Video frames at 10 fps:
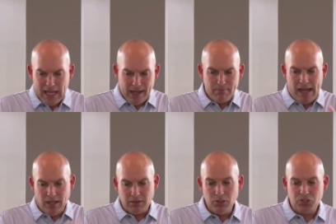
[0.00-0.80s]
In
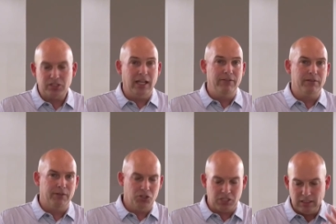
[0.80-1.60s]
Matthew 7,
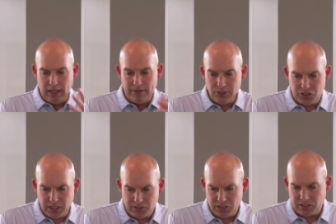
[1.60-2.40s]
verse 11,
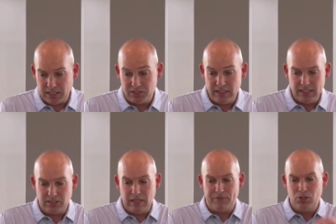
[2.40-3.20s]
Jesus says
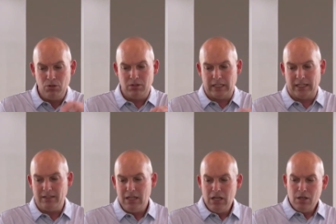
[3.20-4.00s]
this If you
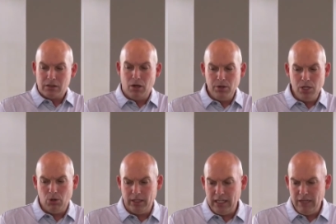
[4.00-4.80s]
then, though
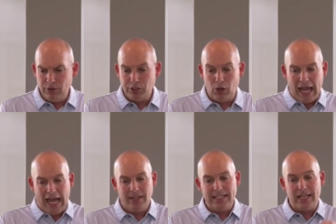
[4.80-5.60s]
you are evil, know
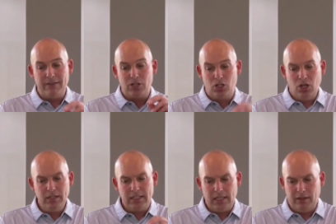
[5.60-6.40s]
how to give
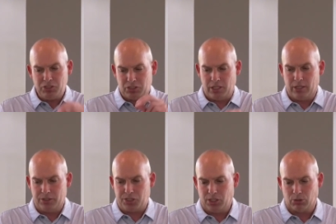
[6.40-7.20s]
good gifts to
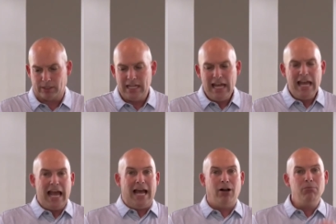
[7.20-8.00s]
your children,
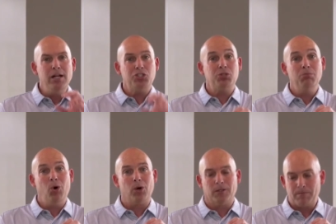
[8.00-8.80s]
how much
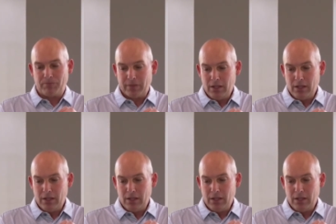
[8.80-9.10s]
more?